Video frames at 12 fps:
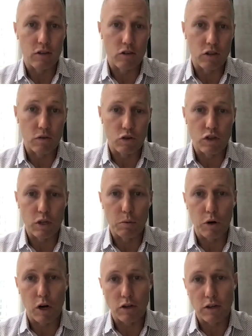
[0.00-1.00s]
is our Silver City
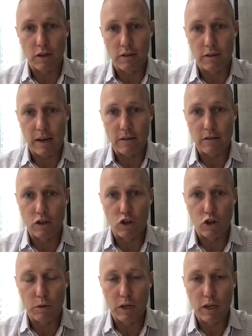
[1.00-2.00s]
project in Saxony,
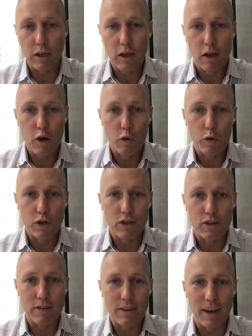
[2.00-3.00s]
Germany, which
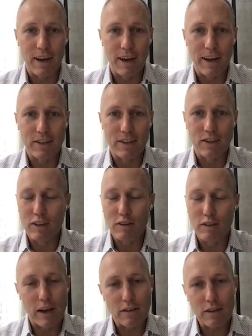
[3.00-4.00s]
is
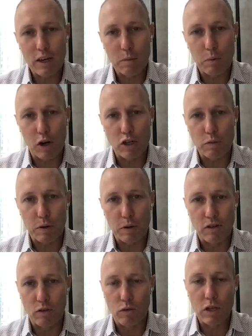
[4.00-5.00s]
it's a fascinating project
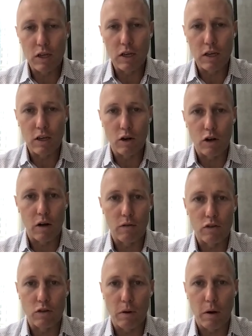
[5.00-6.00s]
because it really, you know,
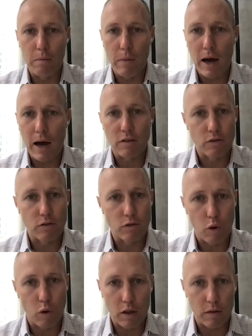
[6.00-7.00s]
covers a massive
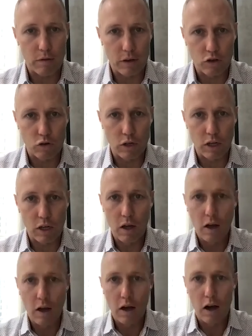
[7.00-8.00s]
swath of history,
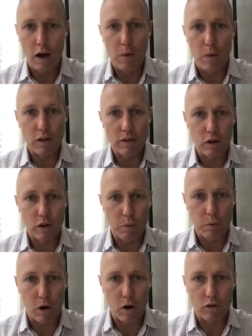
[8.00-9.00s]
monetary
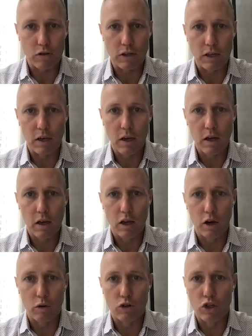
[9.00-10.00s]
policy,
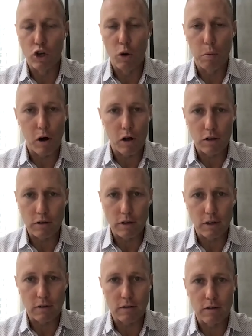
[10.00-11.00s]
you know,
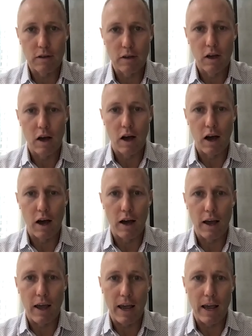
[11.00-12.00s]
geopolitics,
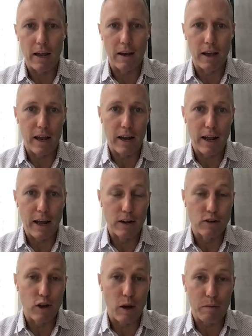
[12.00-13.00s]
and
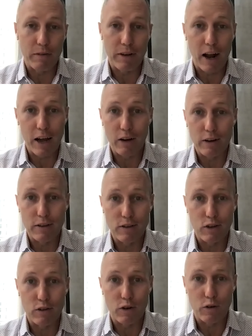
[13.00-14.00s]
on top of it, a high grade
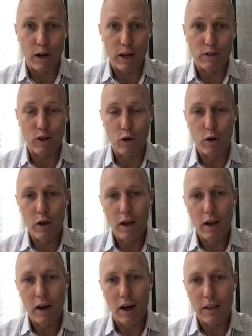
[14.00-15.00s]
silver, right? So
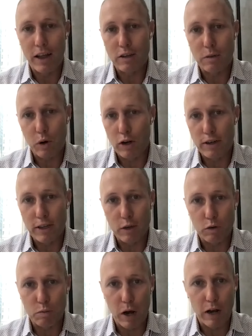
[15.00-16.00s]
that's a project
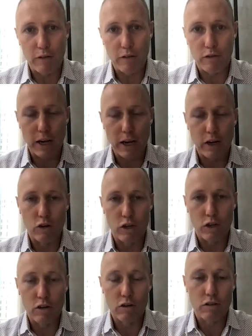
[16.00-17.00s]
that was mined for
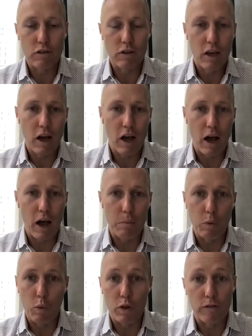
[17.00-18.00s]
800 years.
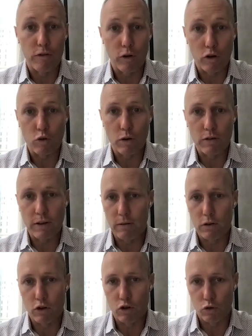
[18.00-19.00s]
But we're the first ones
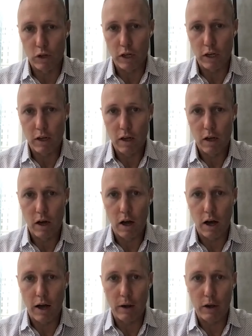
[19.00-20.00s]
ever to drill it,
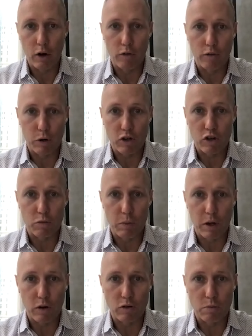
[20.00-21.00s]
you know, for precious
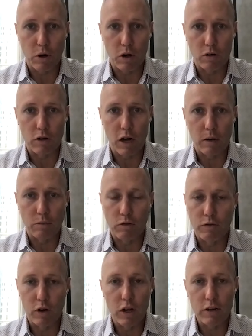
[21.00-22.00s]
metals in modern times. So very